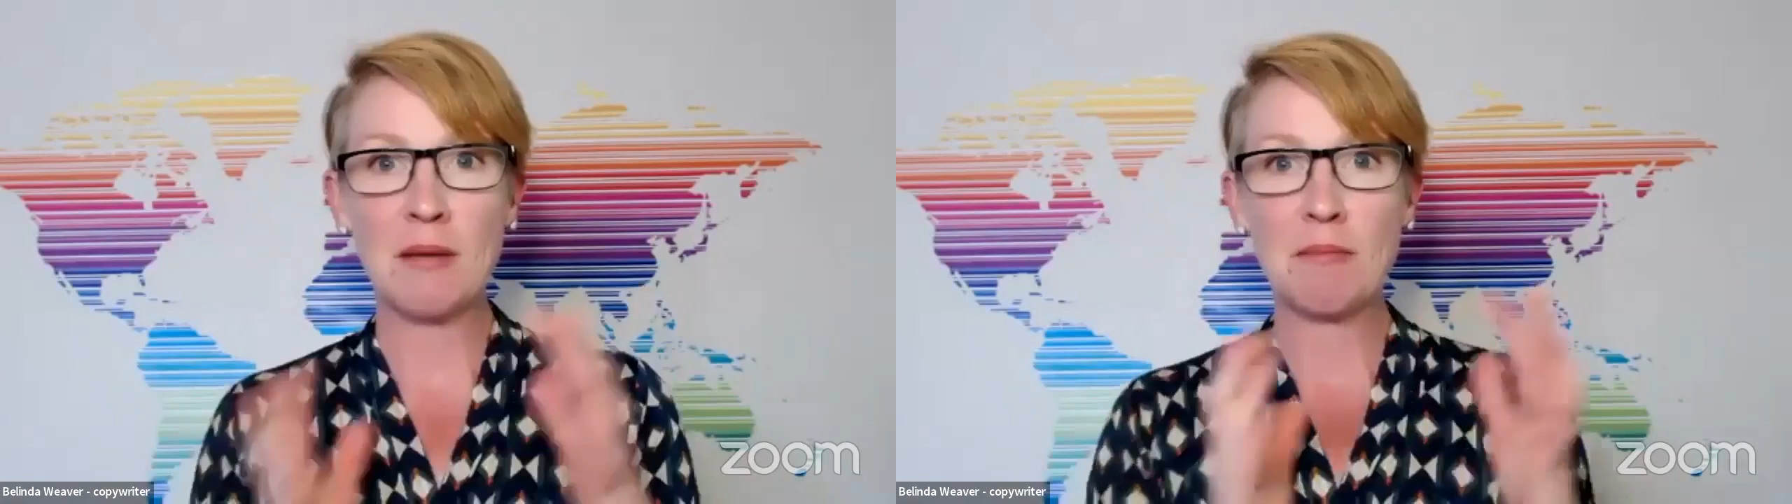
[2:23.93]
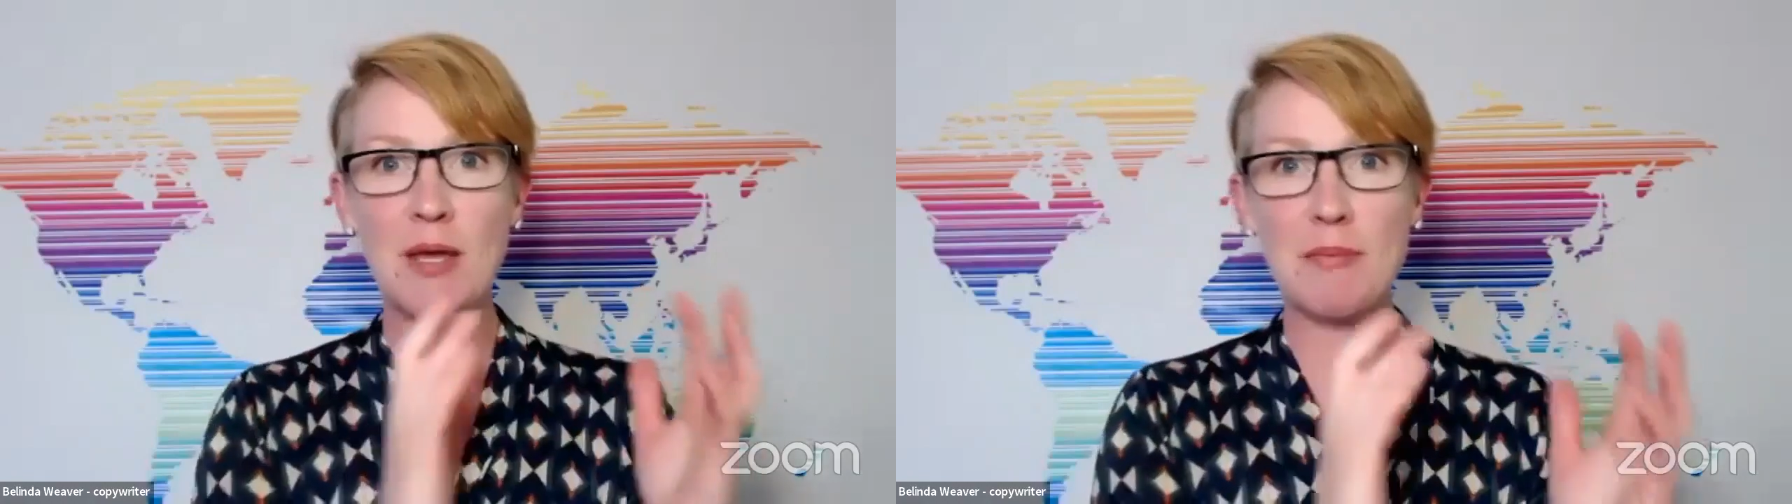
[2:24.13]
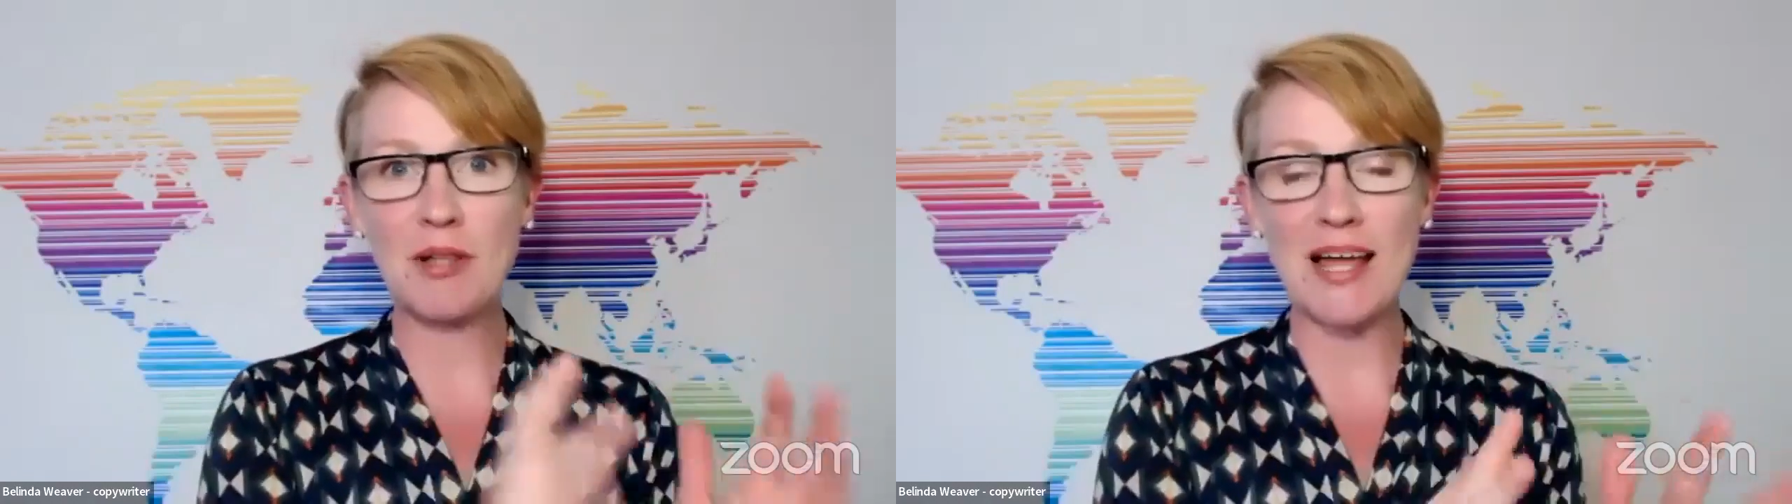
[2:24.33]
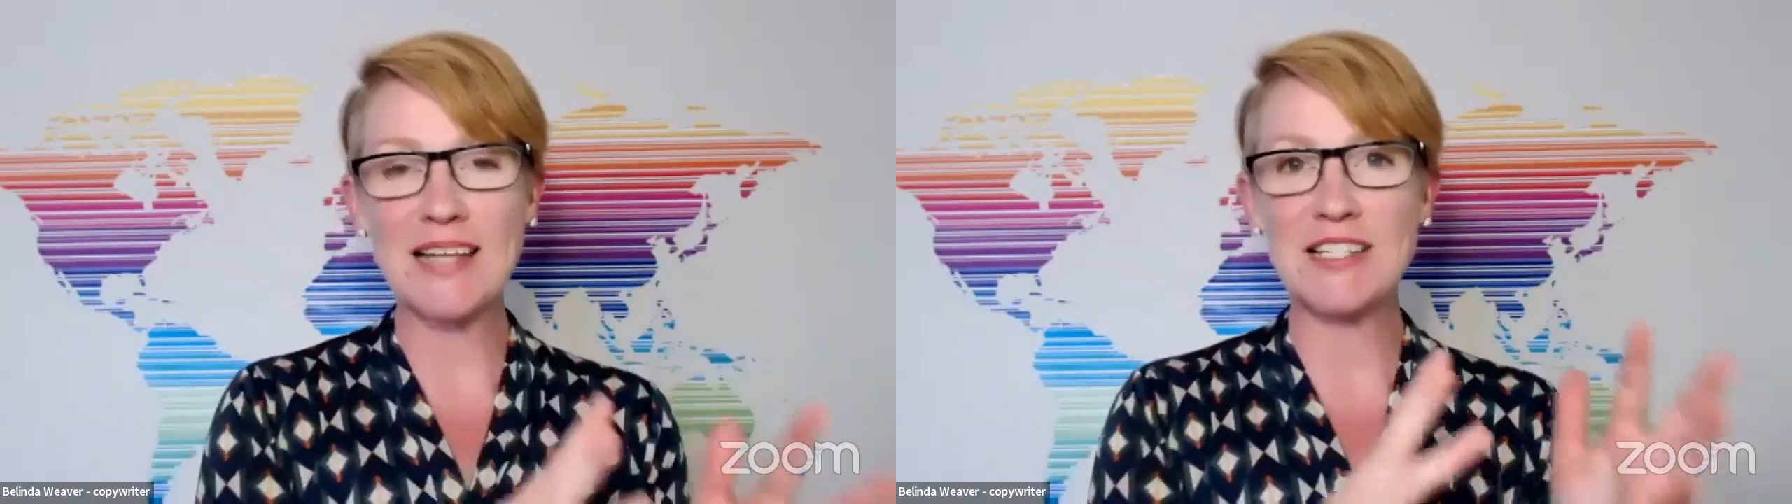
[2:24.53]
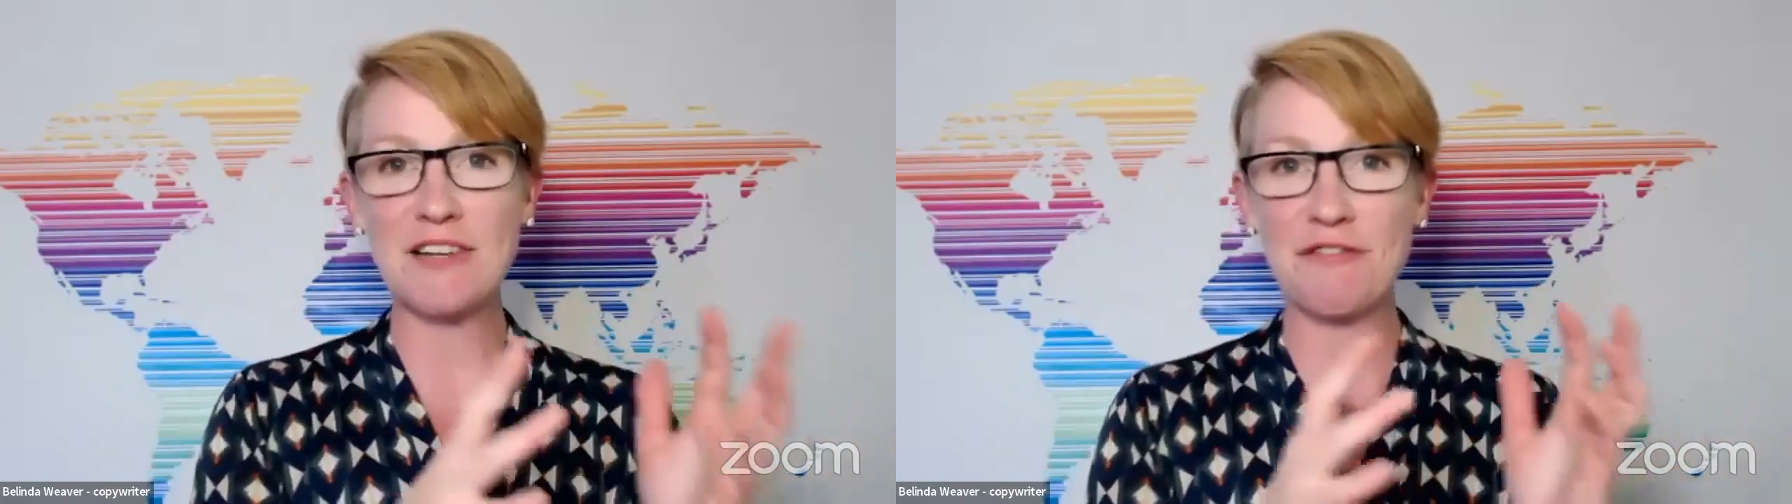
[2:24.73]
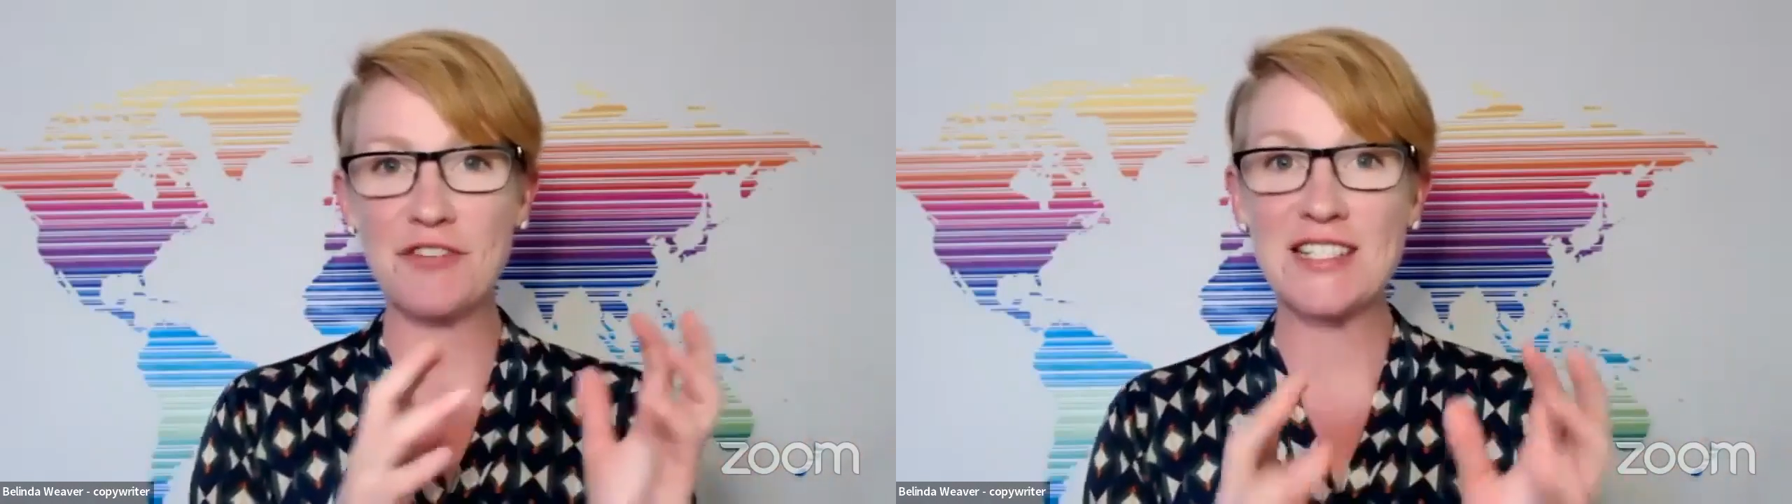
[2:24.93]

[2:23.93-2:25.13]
people at different